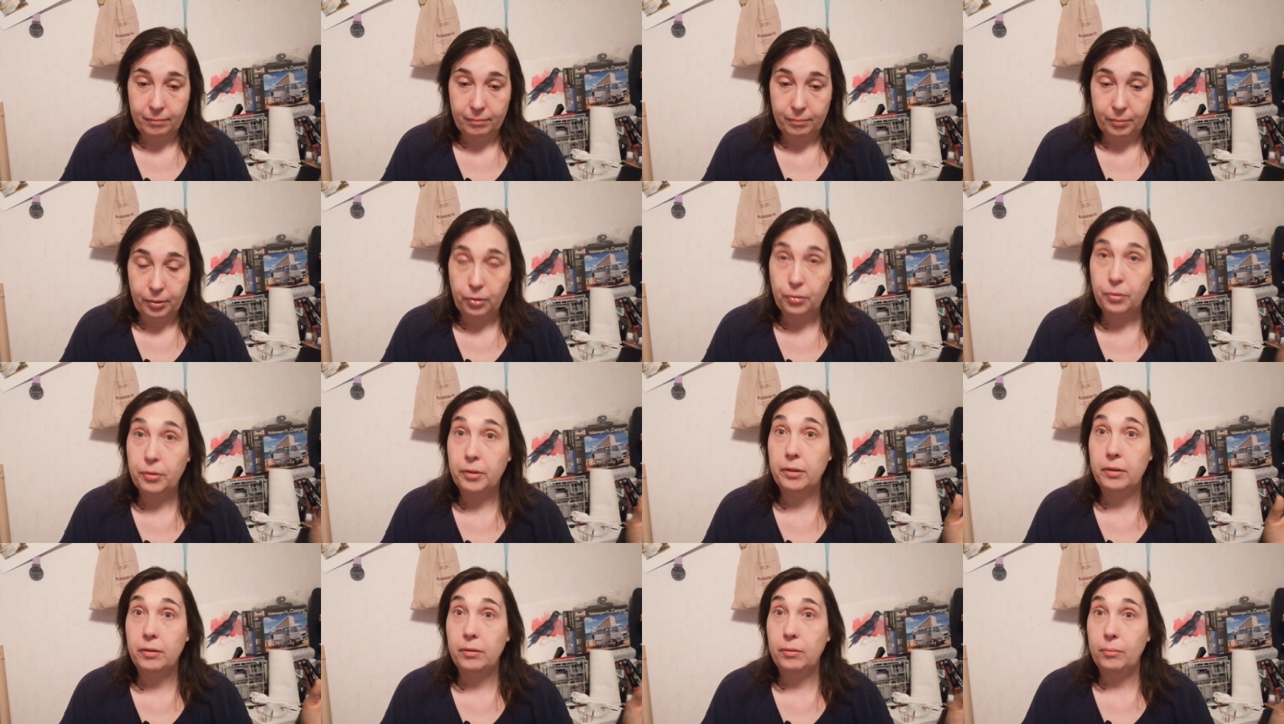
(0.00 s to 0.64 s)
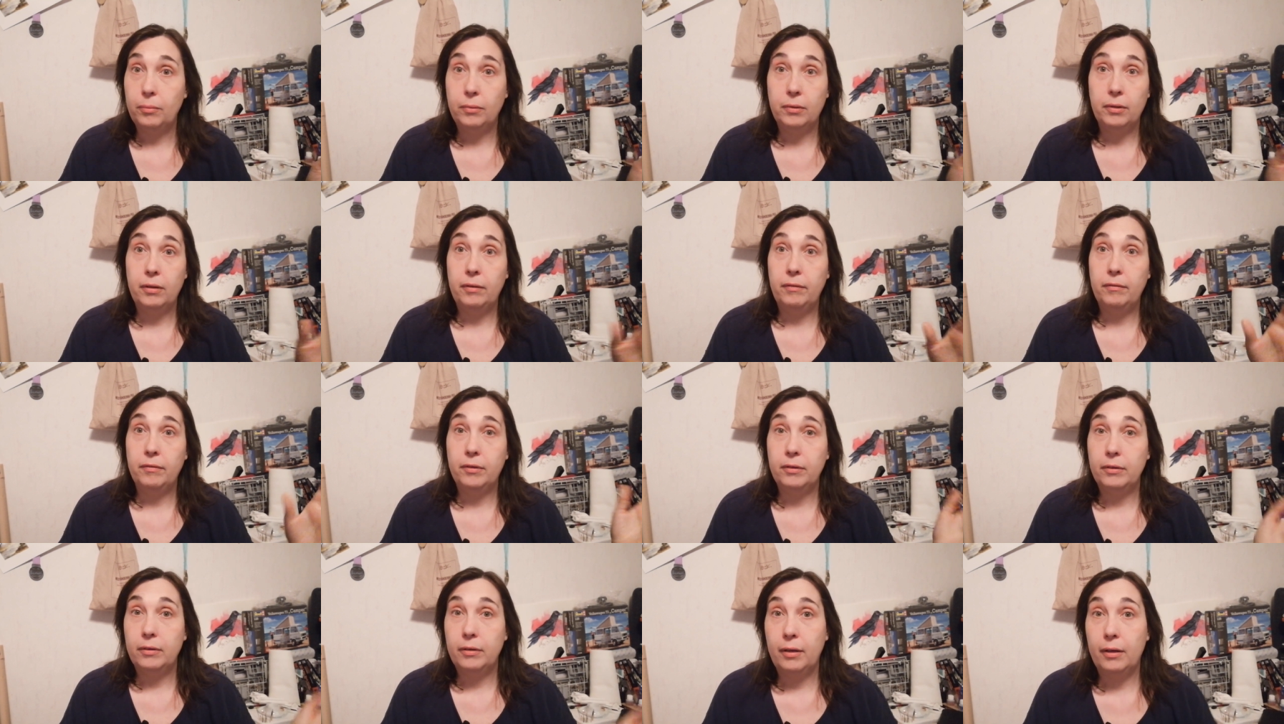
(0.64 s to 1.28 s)
period or
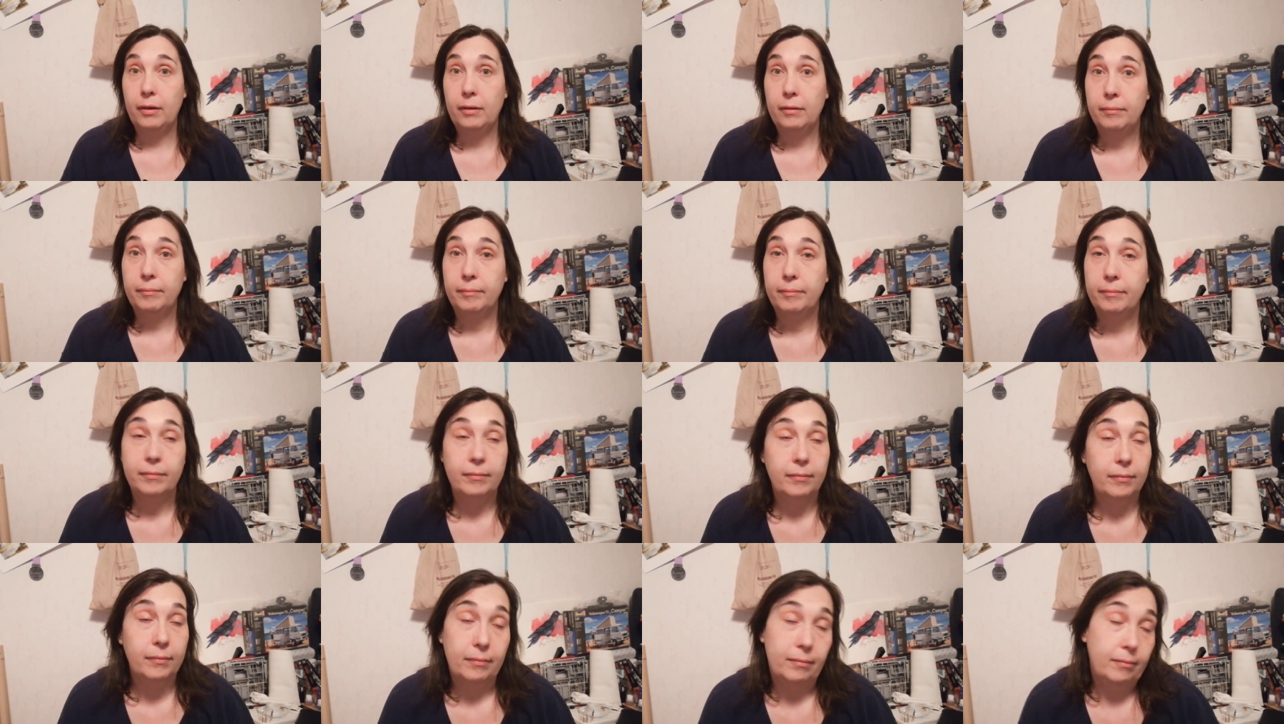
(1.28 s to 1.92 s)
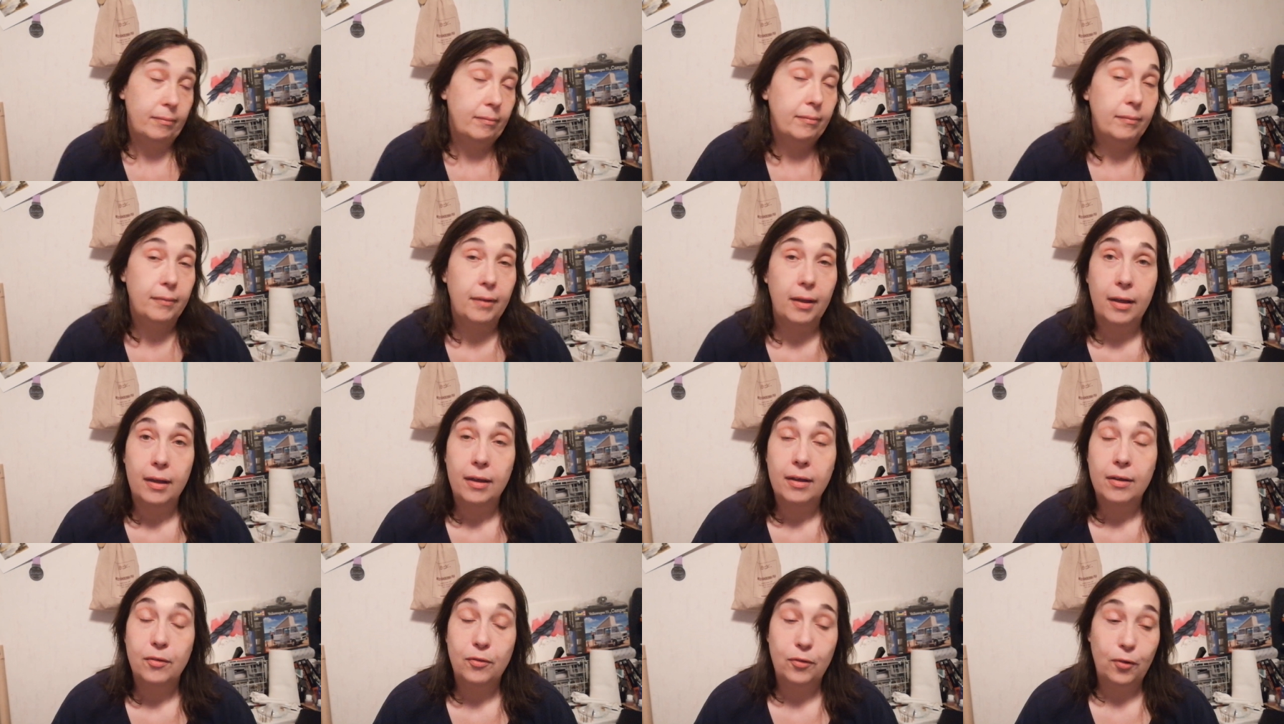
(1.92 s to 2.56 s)
whatever. Yeah,
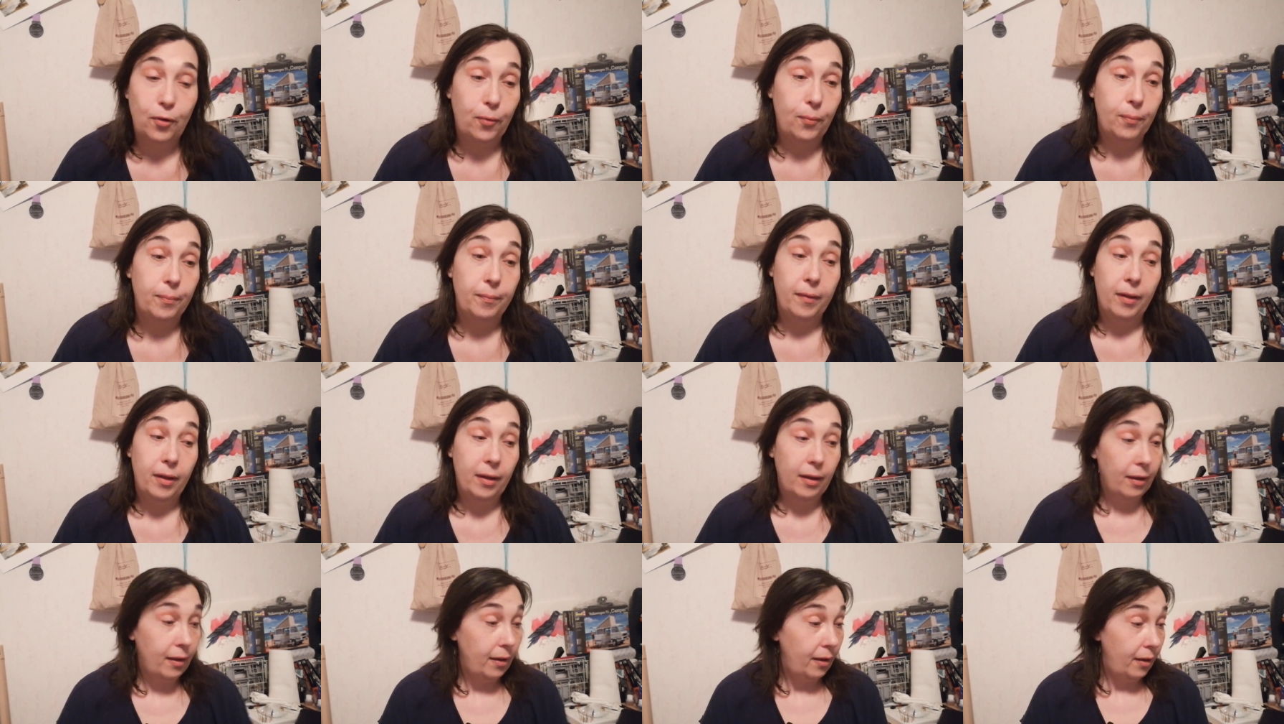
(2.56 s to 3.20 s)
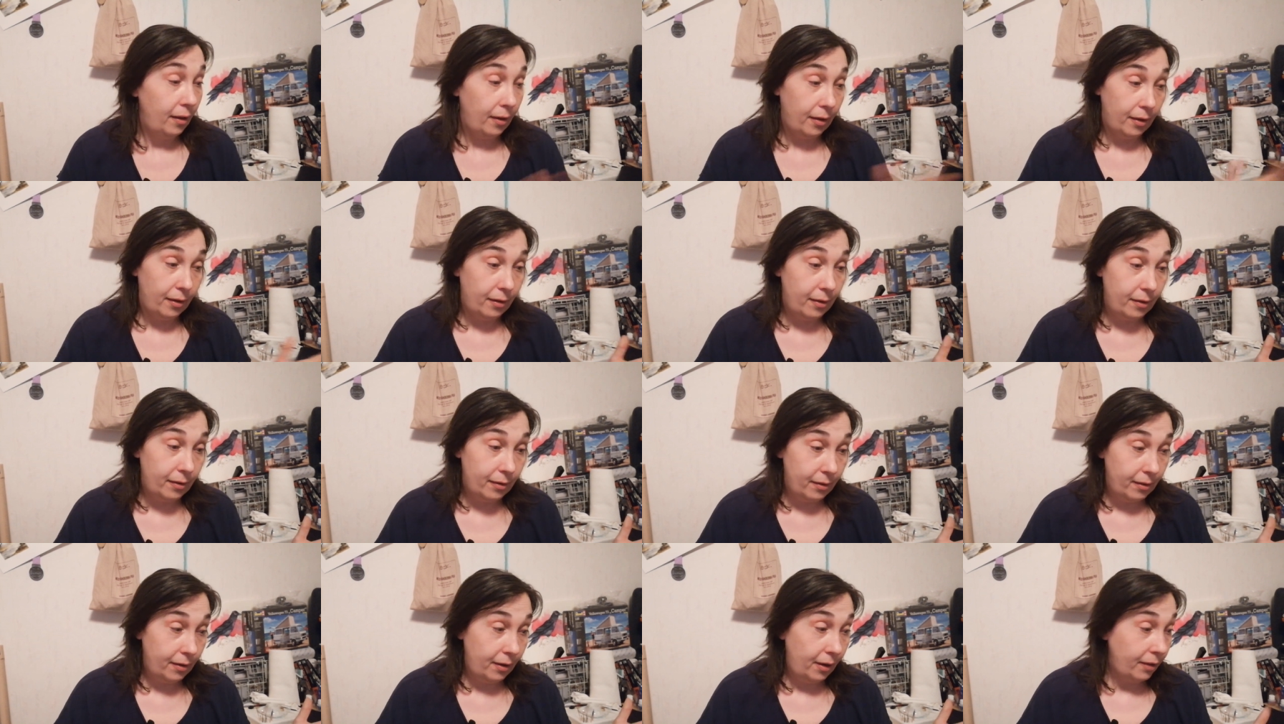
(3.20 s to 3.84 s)
so
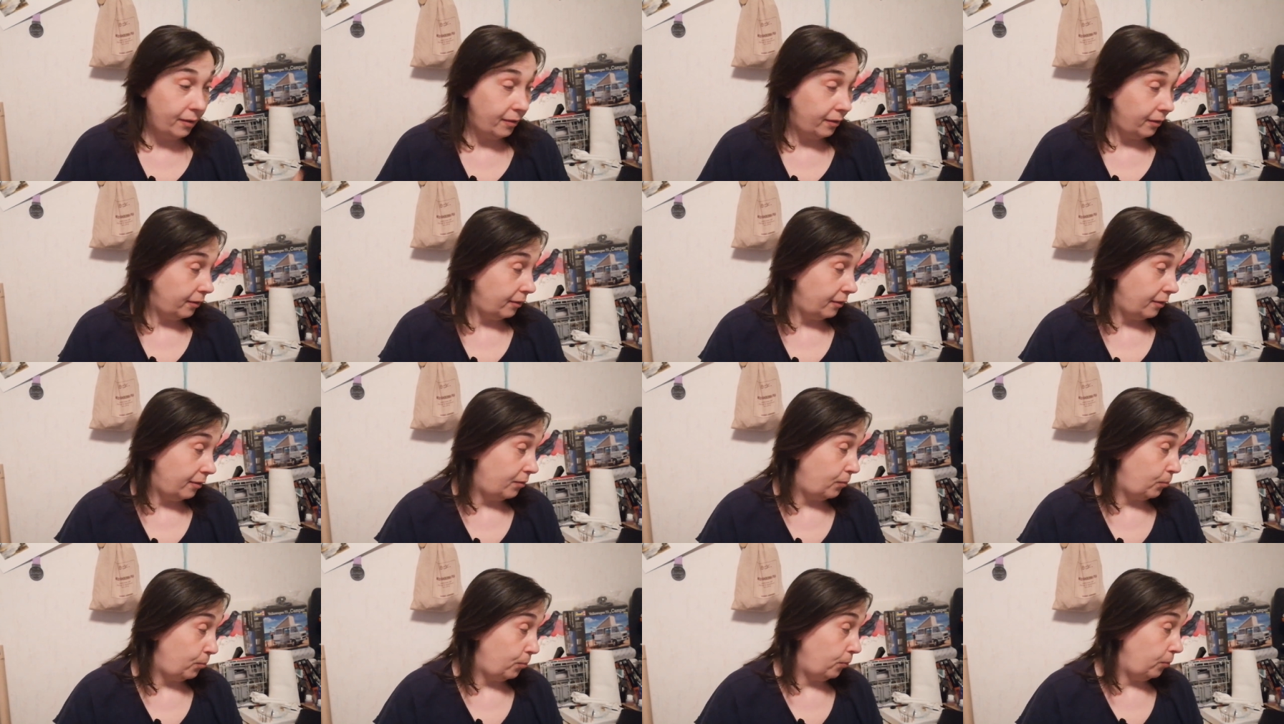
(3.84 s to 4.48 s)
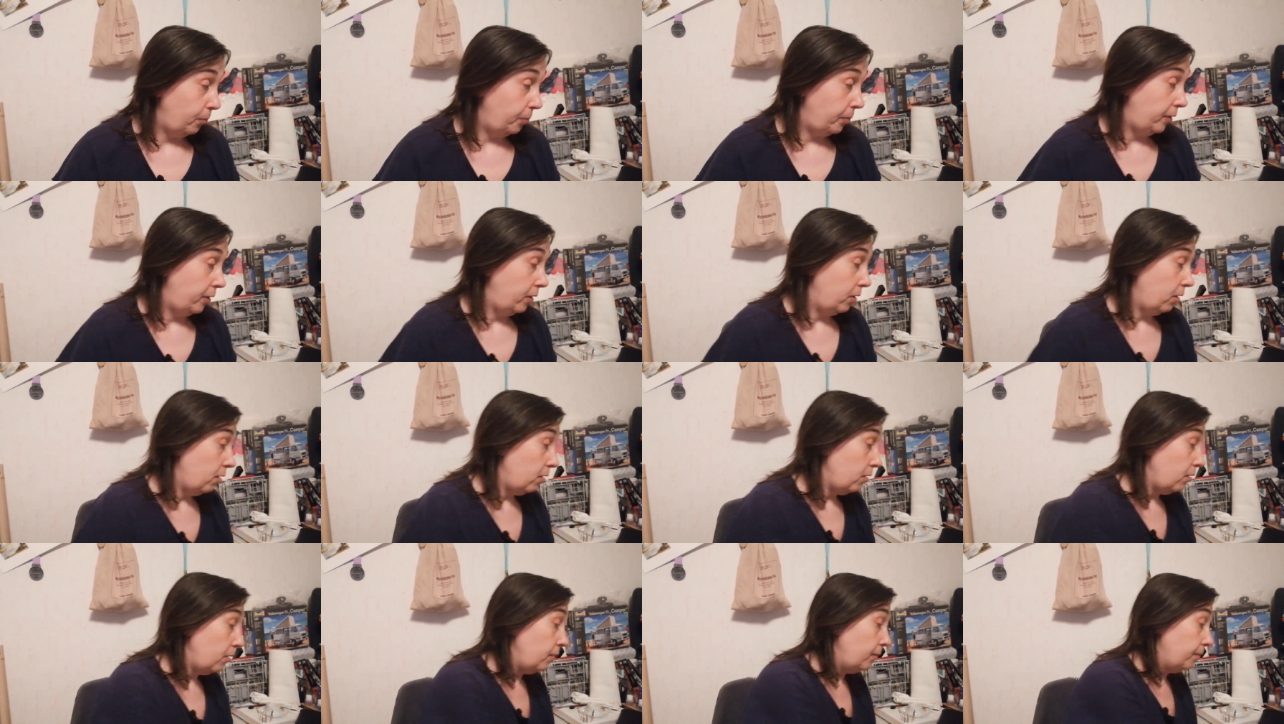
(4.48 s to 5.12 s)
I think this will be
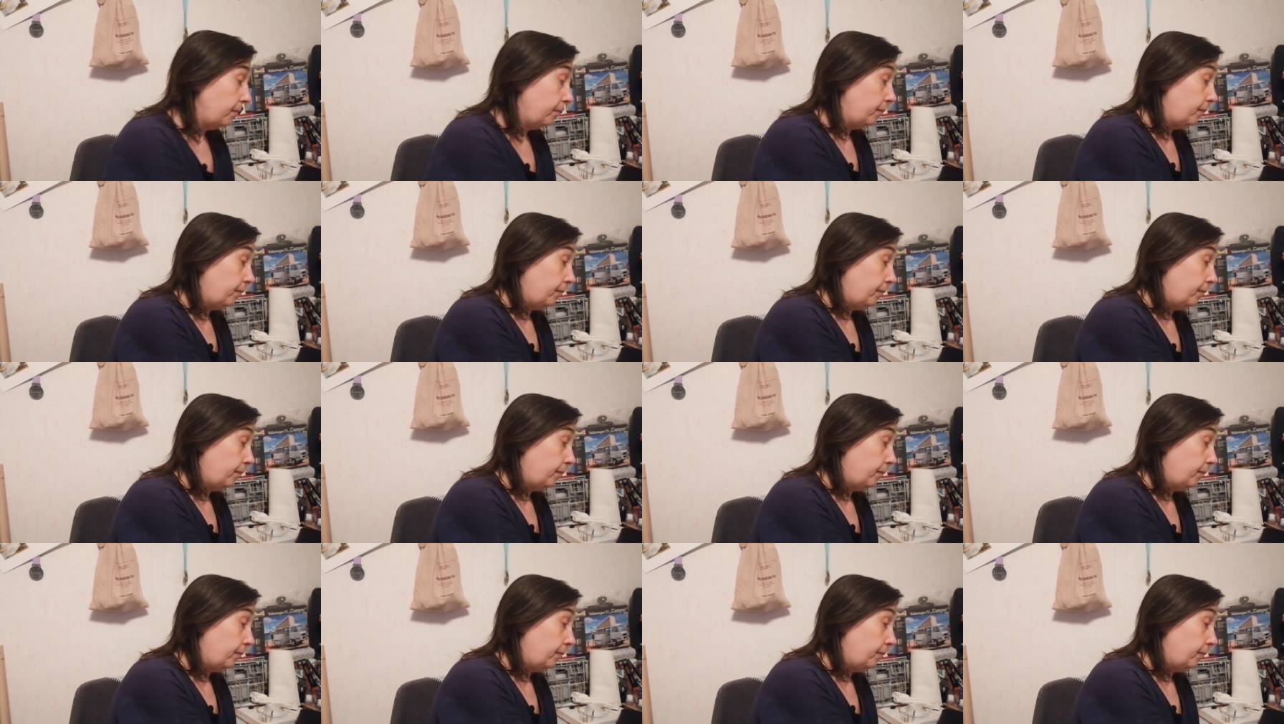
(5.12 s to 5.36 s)
all.